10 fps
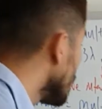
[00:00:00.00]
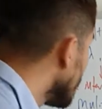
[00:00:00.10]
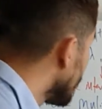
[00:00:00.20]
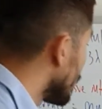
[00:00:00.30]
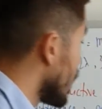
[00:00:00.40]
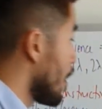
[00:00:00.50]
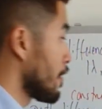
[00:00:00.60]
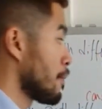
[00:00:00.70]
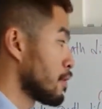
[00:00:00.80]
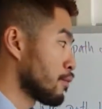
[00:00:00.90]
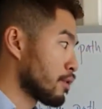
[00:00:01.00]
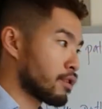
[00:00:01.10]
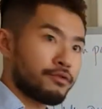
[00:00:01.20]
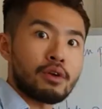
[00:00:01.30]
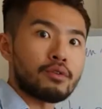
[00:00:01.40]
1.5 lambda is
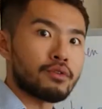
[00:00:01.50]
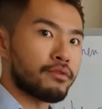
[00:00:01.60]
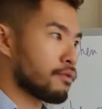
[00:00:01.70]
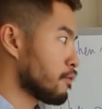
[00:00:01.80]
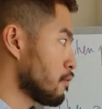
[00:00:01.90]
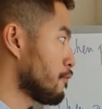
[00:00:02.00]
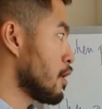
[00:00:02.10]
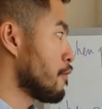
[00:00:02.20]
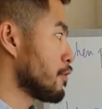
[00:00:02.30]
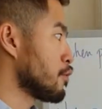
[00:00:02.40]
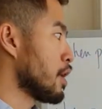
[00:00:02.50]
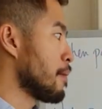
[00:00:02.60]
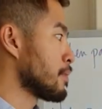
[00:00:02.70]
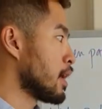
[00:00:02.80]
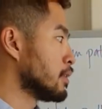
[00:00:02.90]
3 over 2
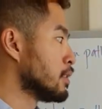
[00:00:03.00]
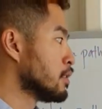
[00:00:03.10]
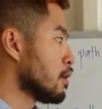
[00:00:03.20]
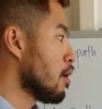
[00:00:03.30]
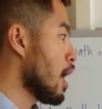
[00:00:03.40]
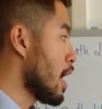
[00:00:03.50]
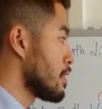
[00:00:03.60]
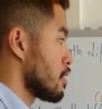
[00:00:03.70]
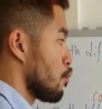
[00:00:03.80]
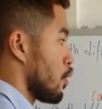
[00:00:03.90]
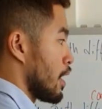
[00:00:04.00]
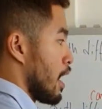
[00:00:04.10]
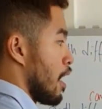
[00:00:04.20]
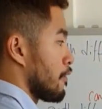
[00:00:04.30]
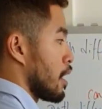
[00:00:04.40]
lambda, and
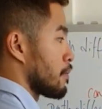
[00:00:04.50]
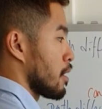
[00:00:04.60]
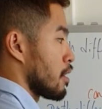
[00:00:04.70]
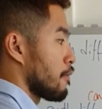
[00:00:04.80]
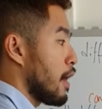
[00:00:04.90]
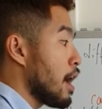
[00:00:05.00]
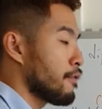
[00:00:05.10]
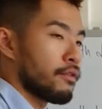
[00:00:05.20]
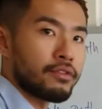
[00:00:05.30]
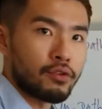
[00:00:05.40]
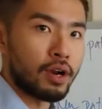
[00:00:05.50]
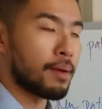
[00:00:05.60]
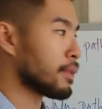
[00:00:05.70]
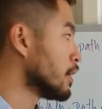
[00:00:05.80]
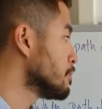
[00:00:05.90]
1.5 lambda is 5 over 2
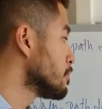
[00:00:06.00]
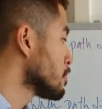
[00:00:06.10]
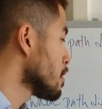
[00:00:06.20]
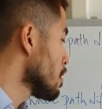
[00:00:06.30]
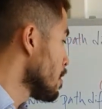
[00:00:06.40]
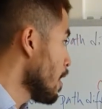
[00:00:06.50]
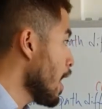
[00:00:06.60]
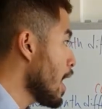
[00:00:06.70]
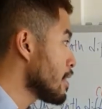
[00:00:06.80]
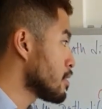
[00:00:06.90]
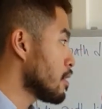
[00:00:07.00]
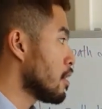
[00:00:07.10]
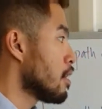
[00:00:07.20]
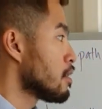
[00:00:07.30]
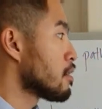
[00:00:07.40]
lambda, and
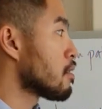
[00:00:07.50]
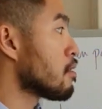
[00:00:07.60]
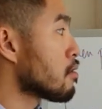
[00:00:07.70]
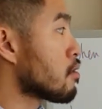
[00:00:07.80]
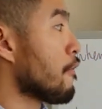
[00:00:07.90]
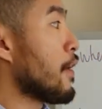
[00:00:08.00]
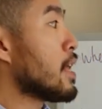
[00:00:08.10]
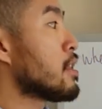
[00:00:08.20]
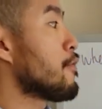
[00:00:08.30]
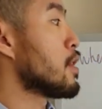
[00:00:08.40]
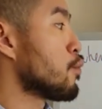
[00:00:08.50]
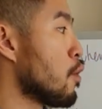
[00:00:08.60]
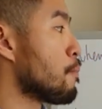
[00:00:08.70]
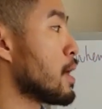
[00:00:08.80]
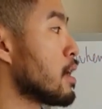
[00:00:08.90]
the phase difference will
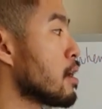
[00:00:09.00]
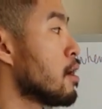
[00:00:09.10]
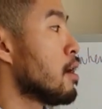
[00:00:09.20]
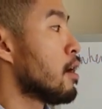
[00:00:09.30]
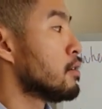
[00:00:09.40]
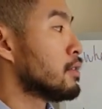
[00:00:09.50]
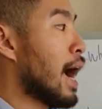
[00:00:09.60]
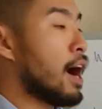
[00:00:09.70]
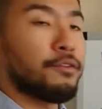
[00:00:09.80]
be half a